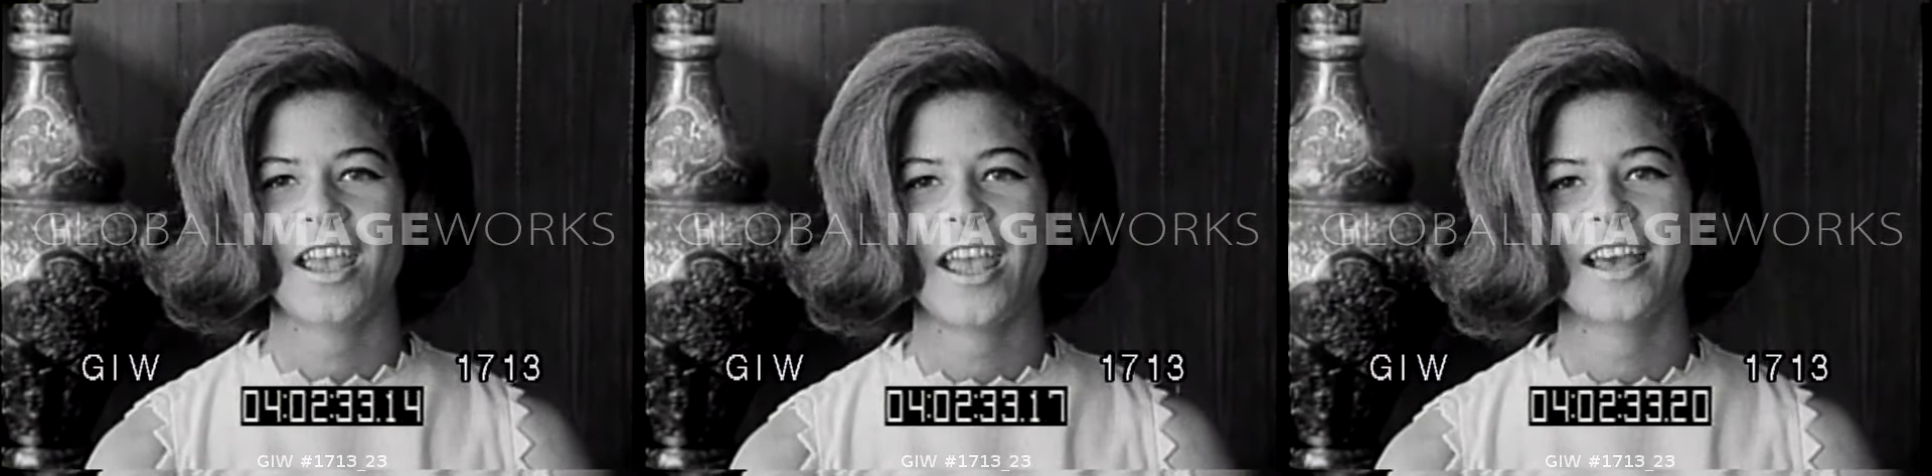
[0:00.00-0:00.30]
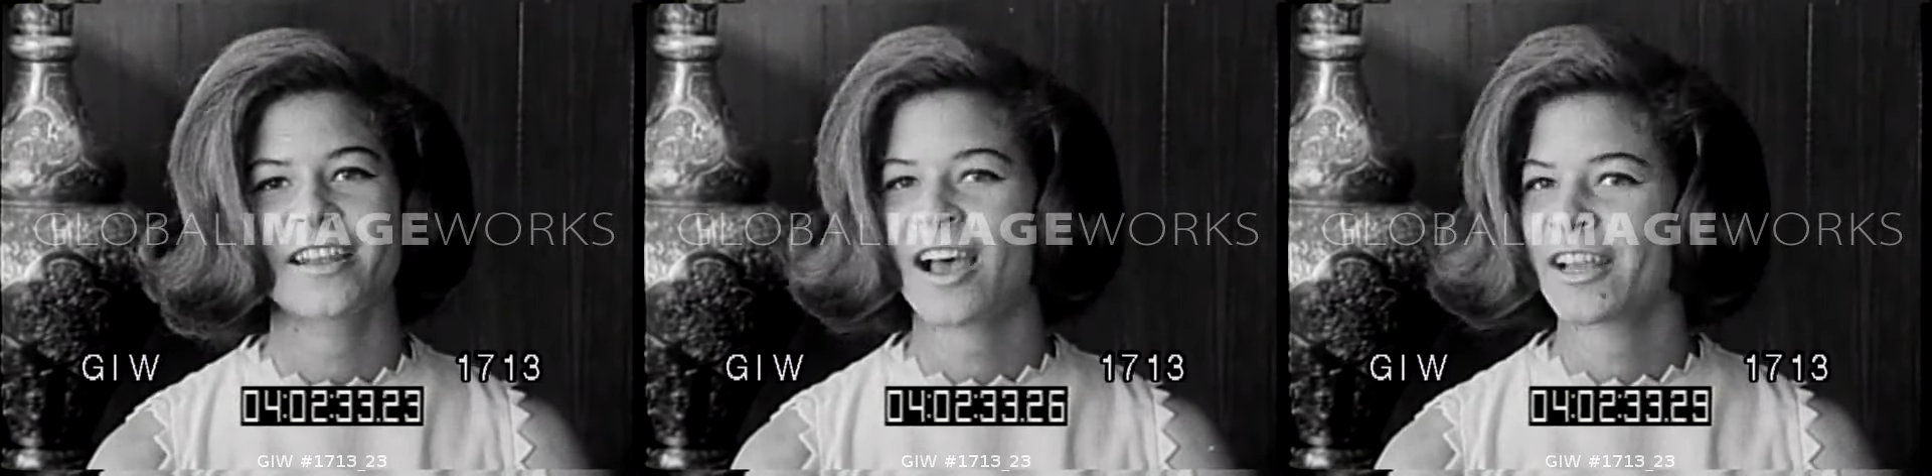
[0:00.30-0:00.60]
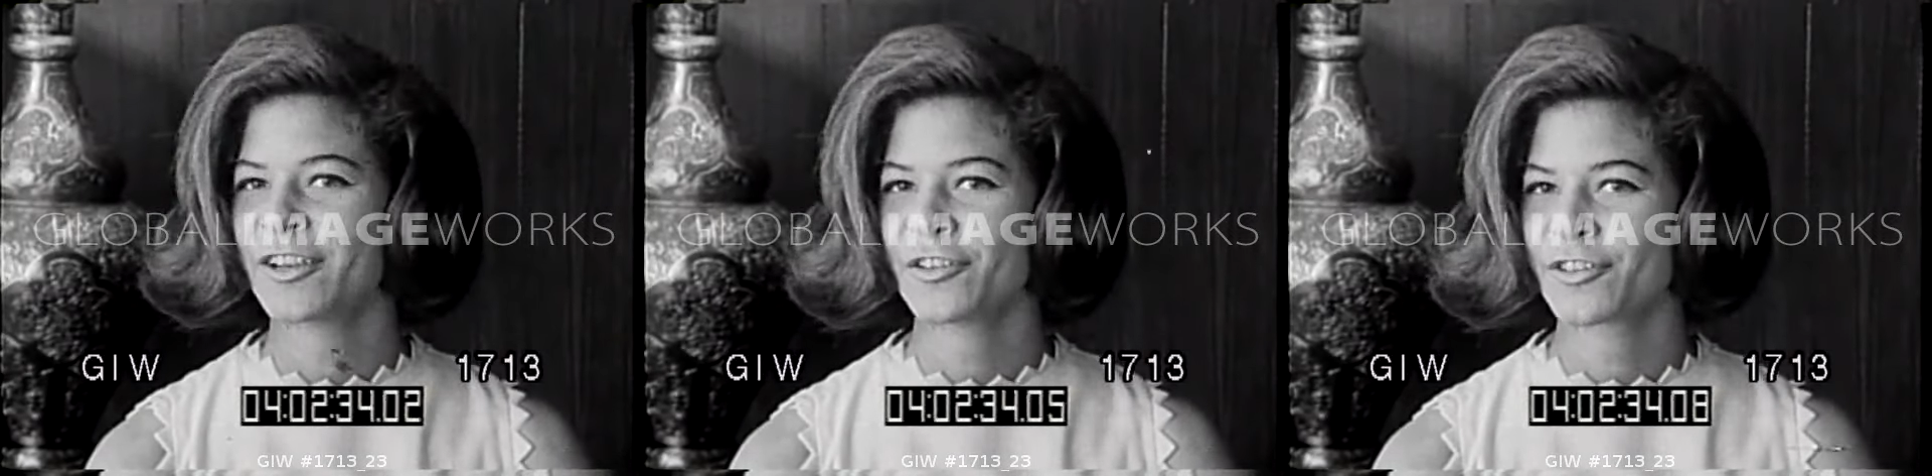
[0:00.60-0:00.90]
and
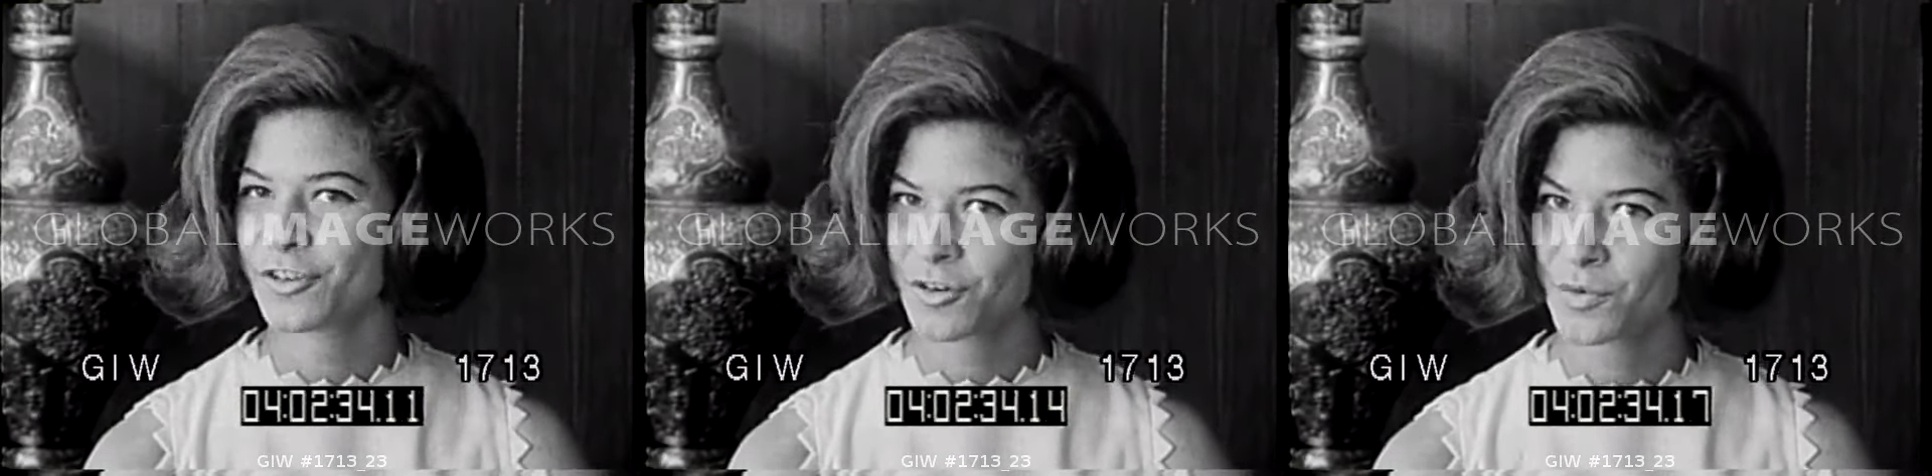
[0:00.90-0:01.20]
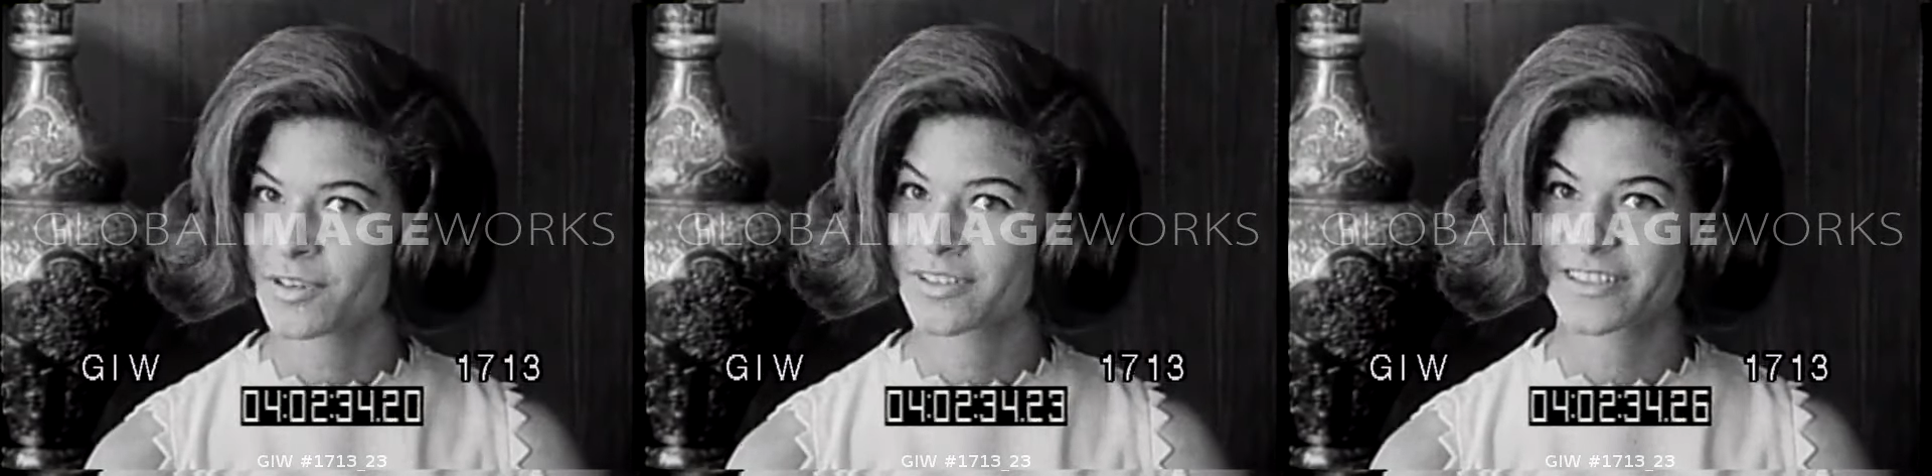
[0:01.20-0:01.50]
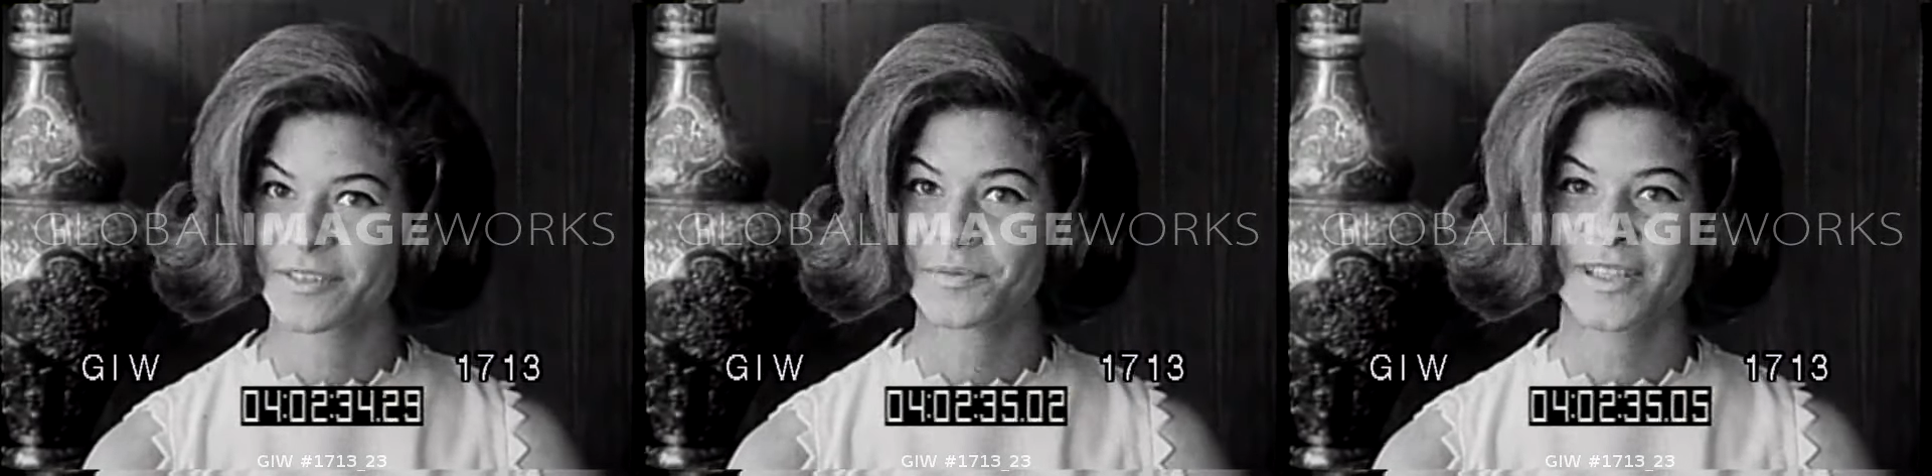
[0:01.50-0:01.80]
I know that her world
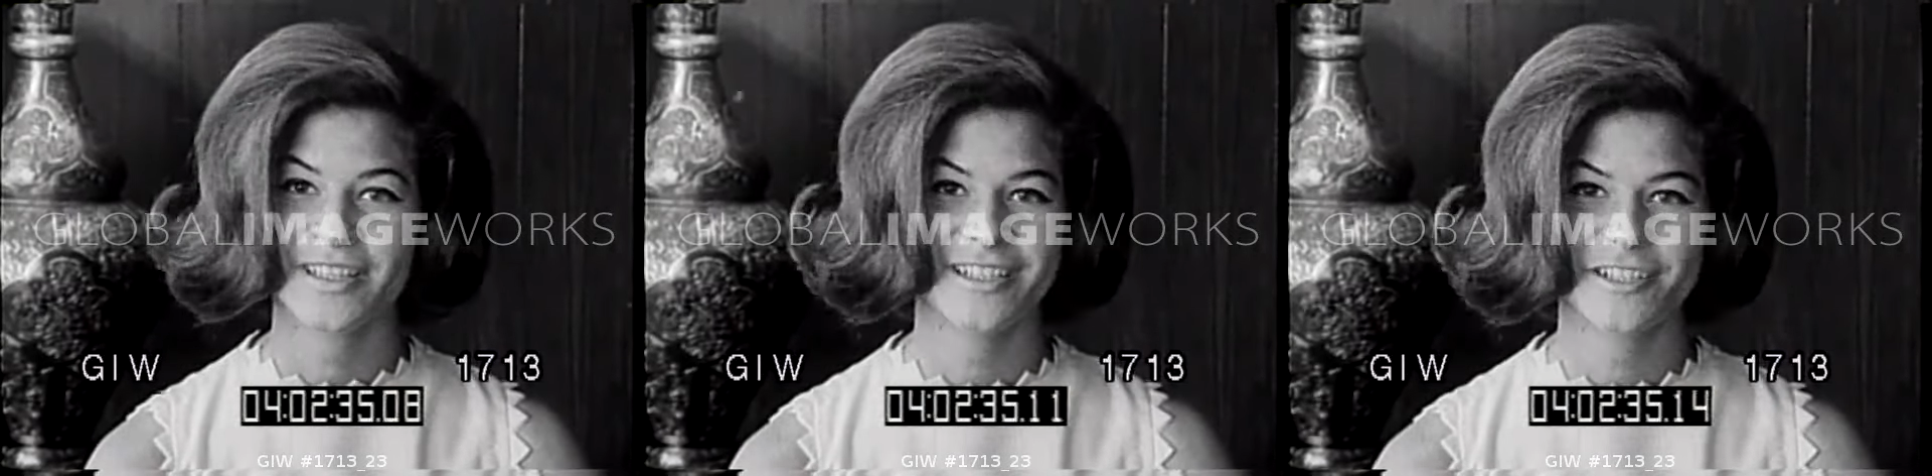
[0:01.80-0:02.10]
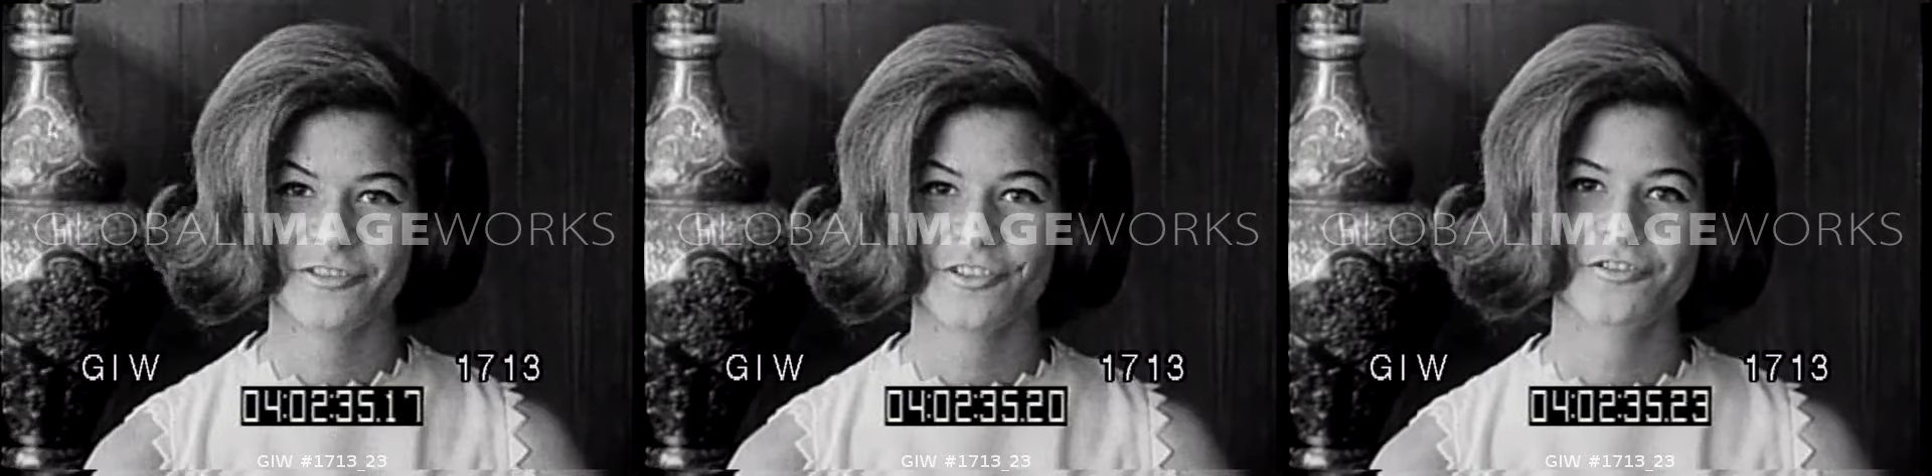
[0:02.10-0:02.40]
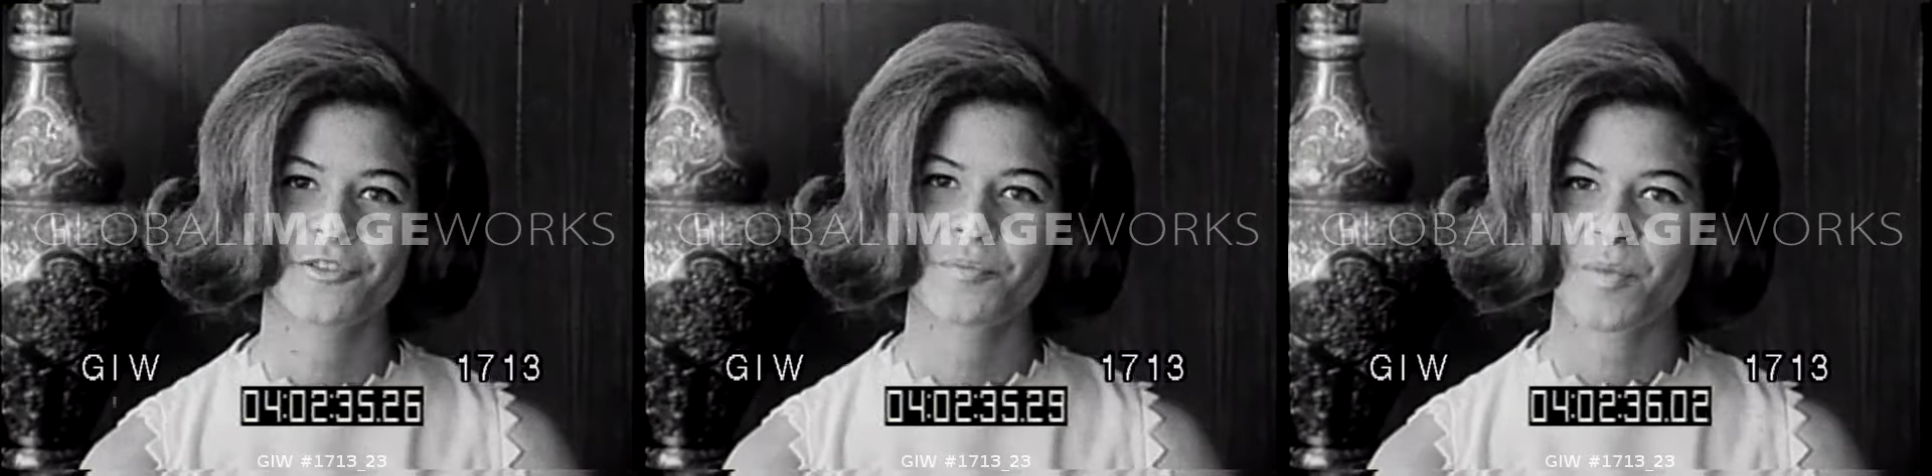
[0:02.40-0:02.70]
is completely different
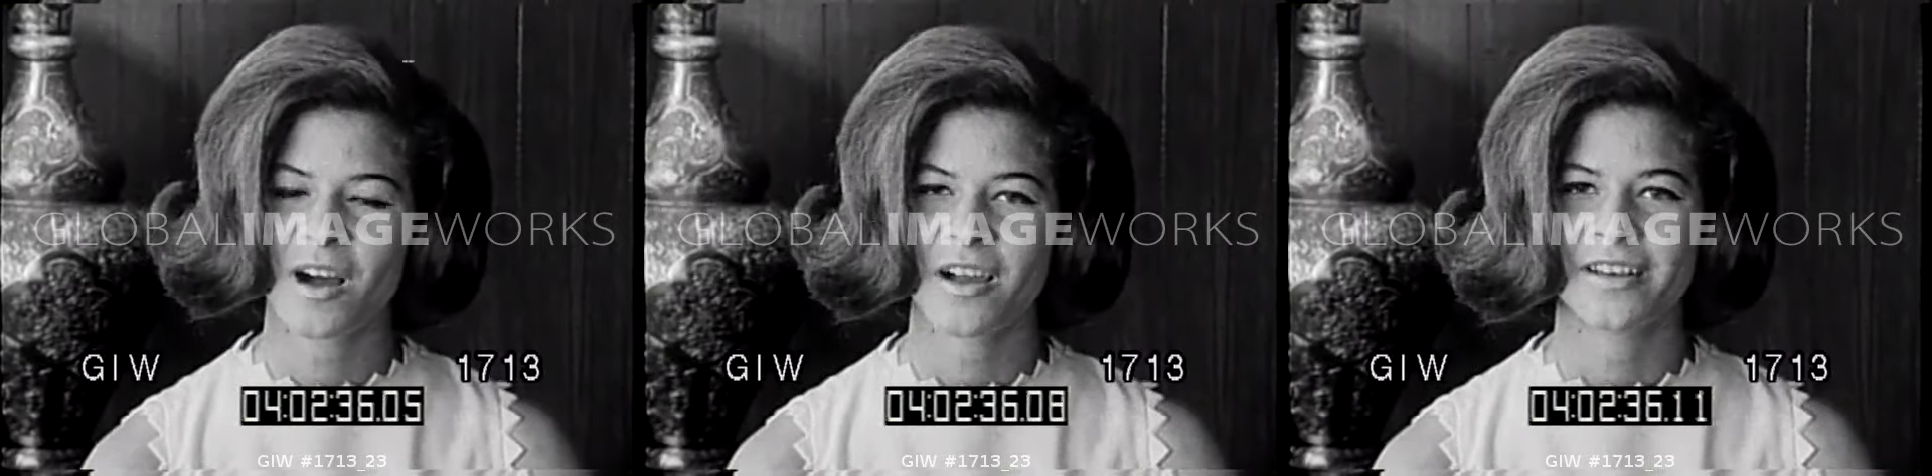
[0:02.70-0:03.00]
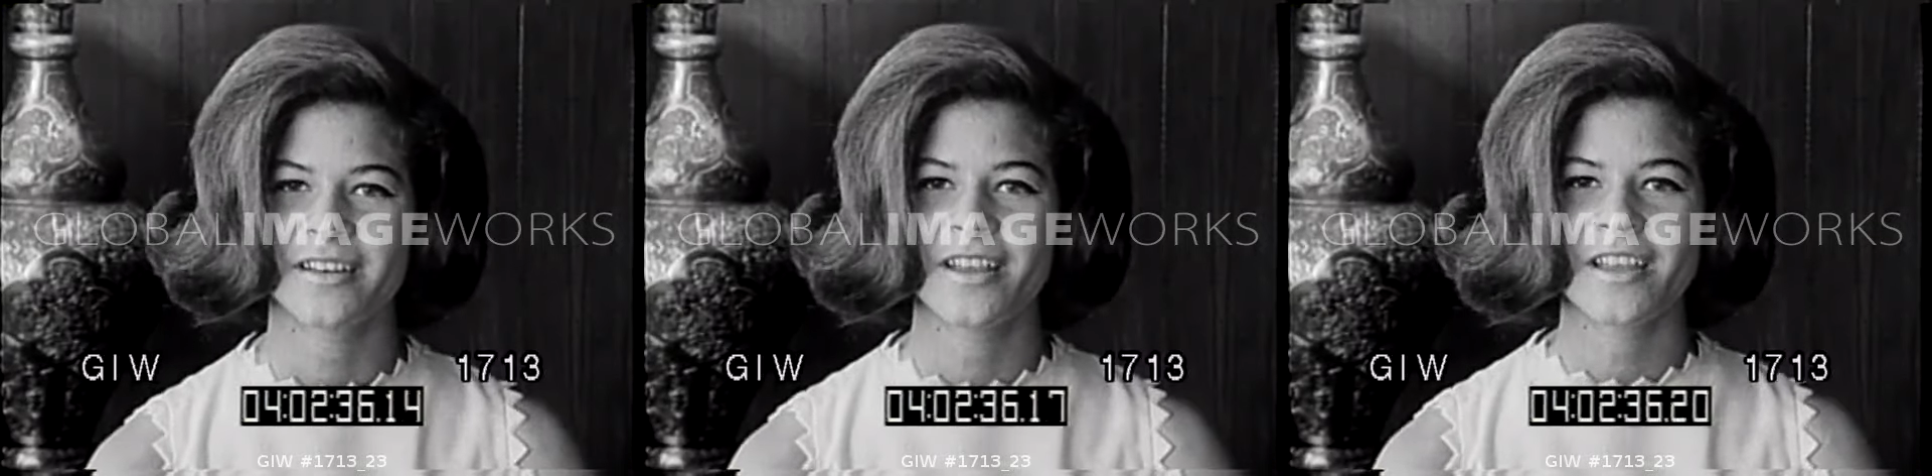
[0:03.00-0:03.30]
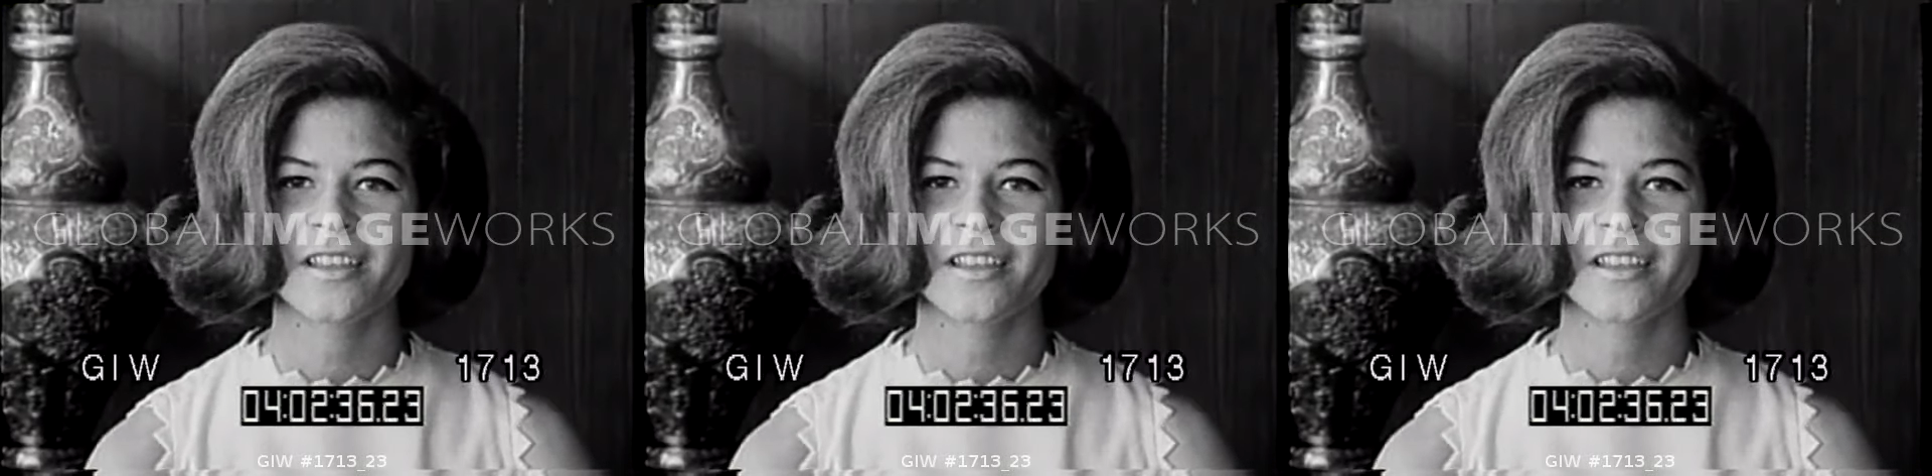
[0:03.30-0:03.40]
from mine.